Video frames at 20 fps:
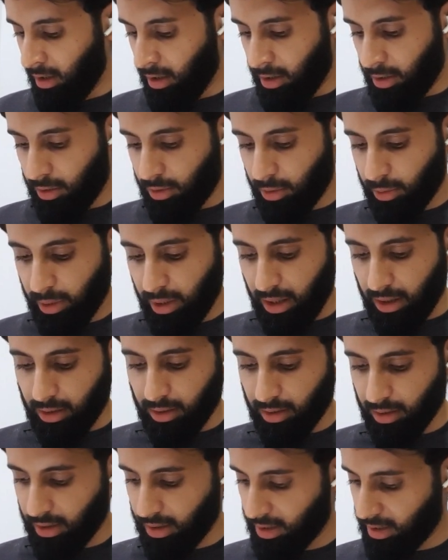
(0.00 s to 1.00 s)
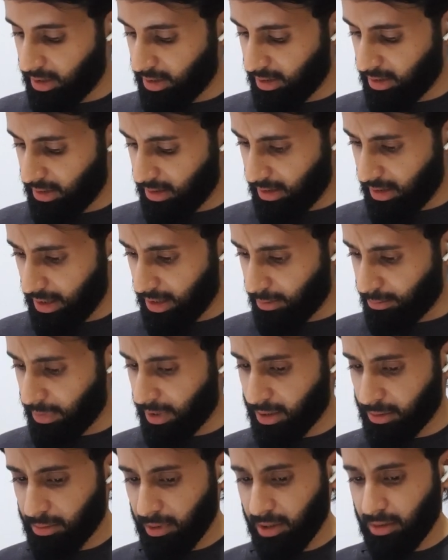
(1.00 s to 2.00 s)
So yeah, that
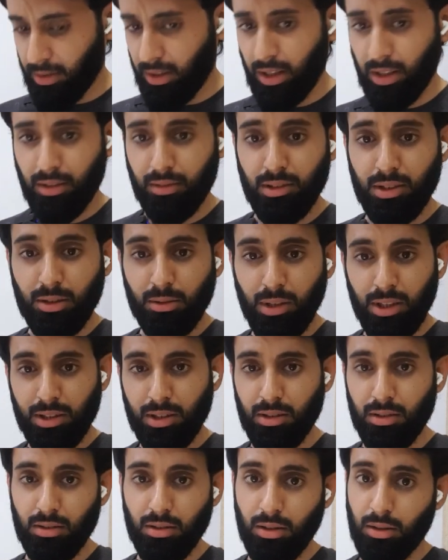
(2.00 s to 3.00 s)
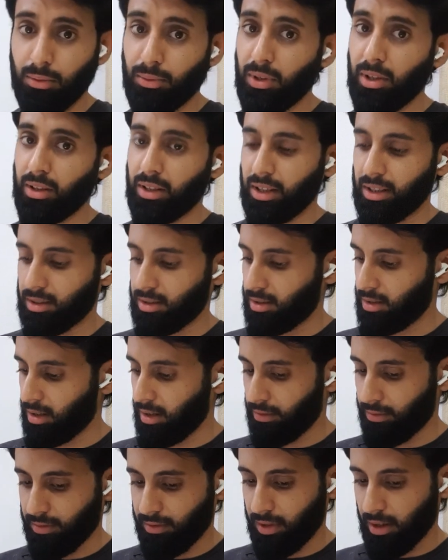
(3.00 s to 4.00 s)
brings me to the end of this question. Hopefully you guys
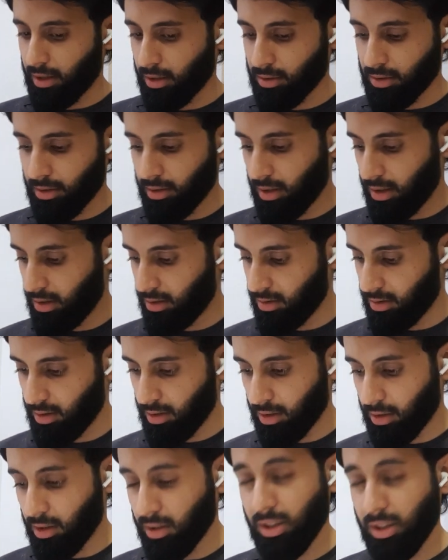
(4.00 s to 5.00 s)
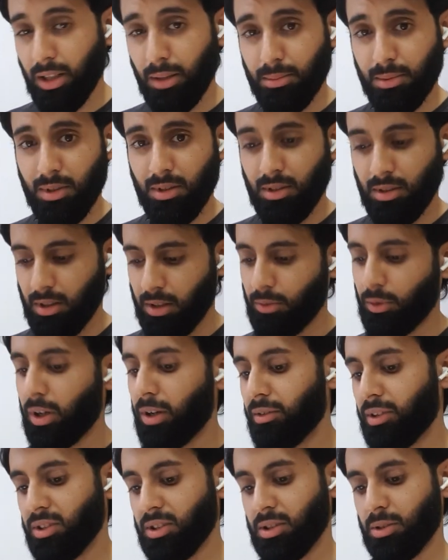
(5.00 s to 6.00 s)
have understood the concepts
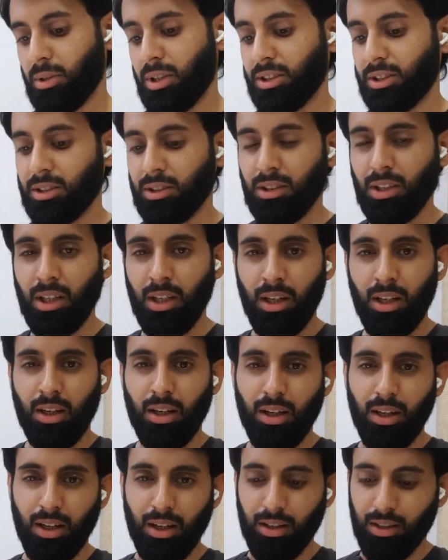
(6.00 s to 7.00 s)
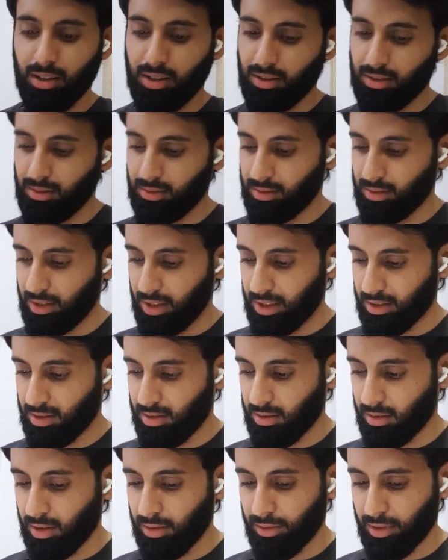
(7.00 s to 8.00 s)
involved in this question. And
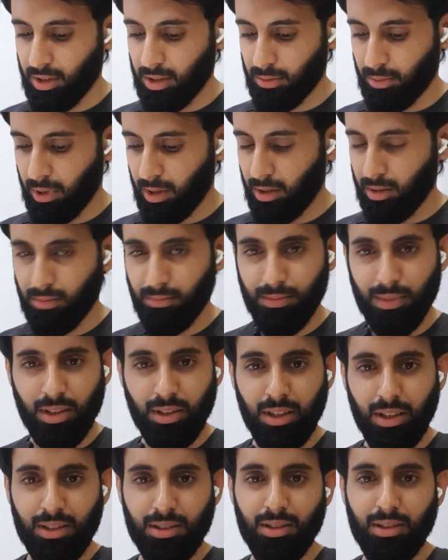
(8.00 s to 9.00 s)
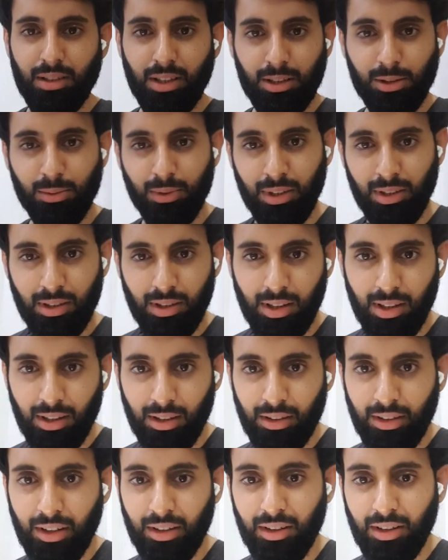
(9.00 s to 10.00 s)
that's all for this video. See you guys in the next one.
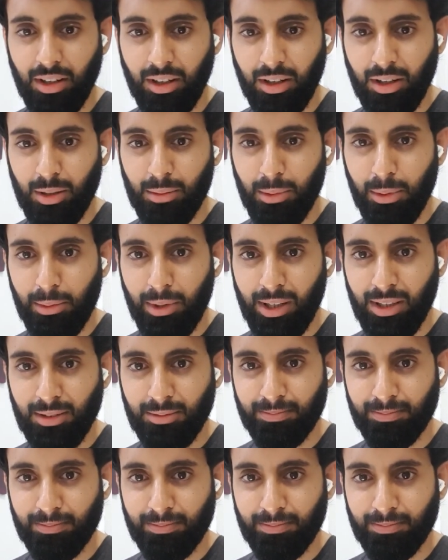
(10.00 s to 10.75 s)
Until then, take care, bye-bye.